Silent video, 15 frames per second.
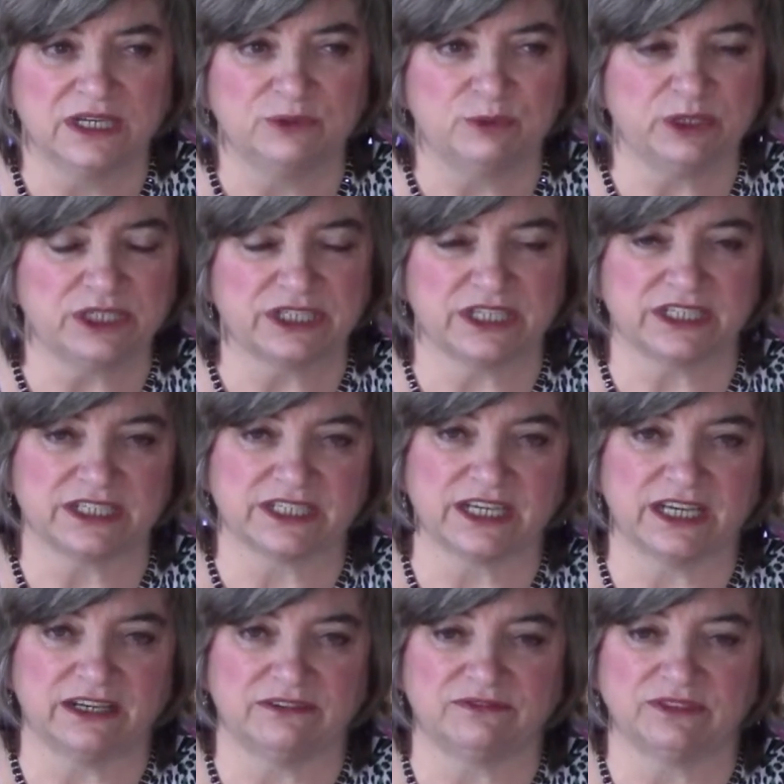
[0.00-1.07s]
We tend to
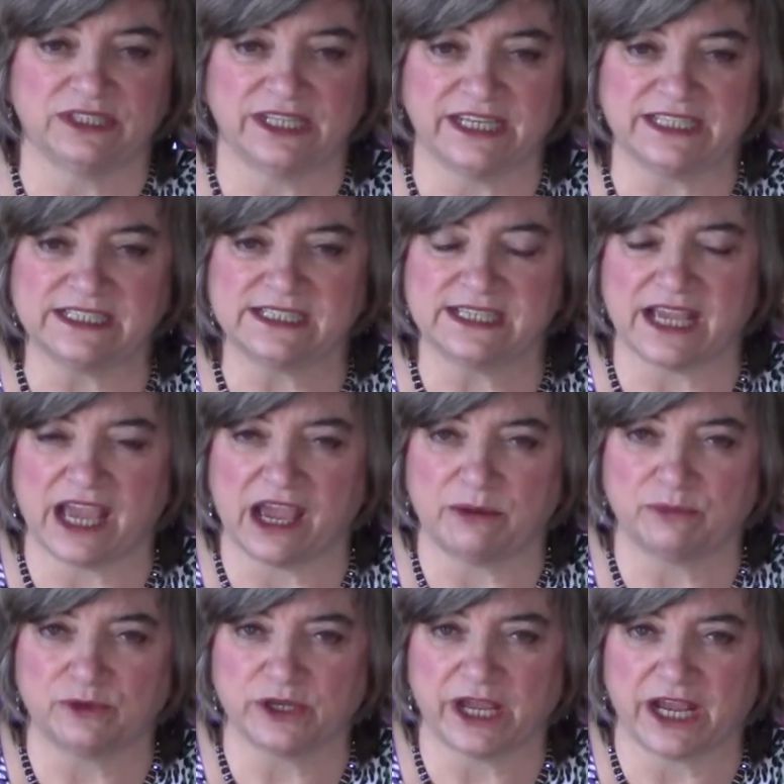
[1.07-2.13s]
have less
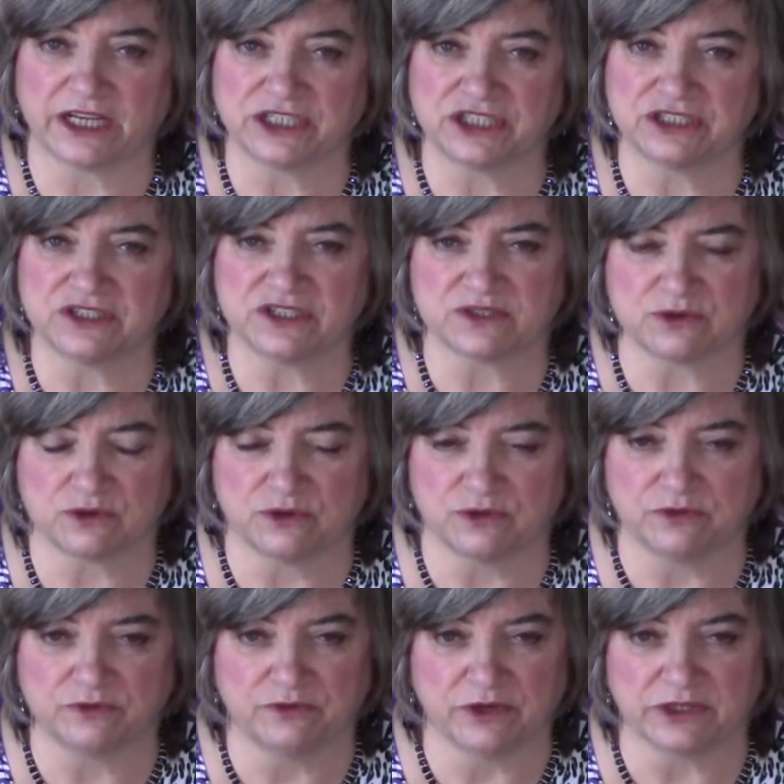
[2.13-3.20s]
abreactions
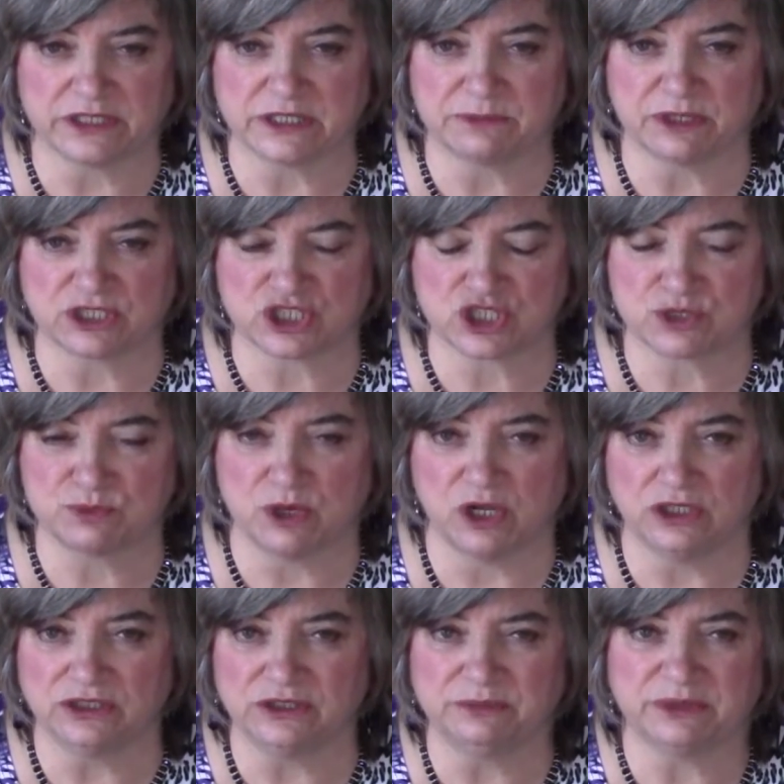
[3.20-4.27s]
or very much
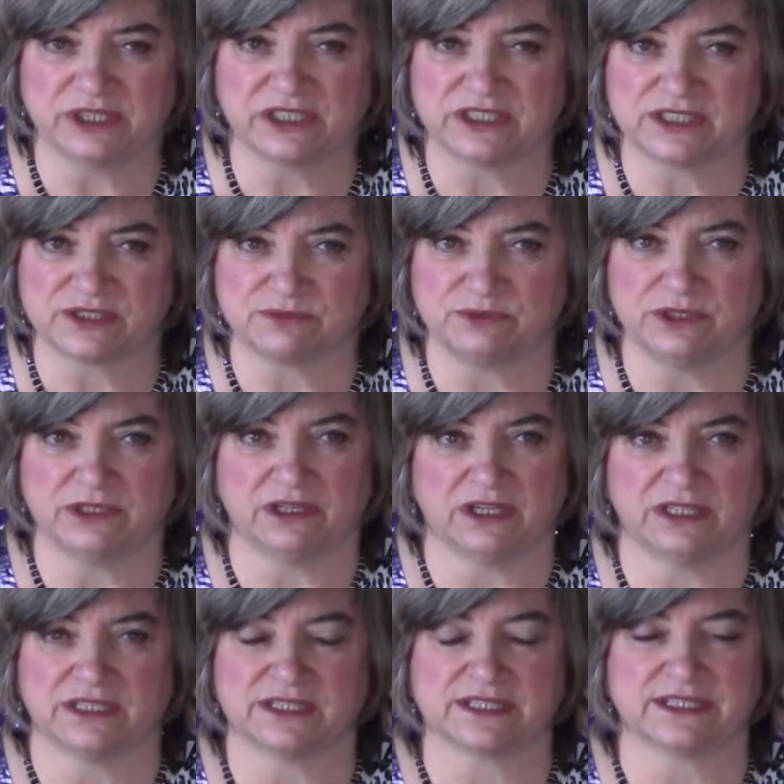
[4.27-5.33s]
smaller because
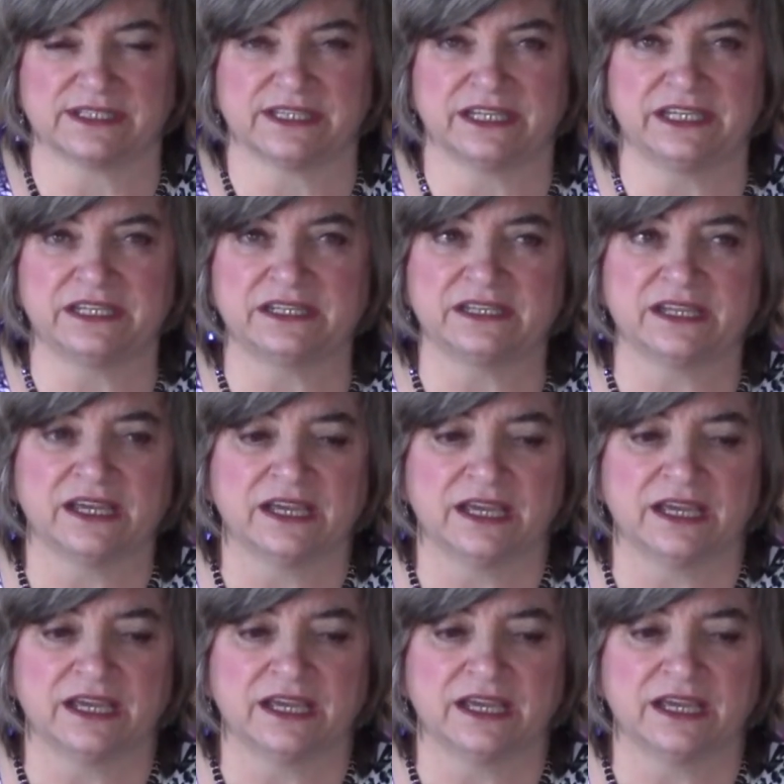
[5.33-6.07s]
it isn't needed.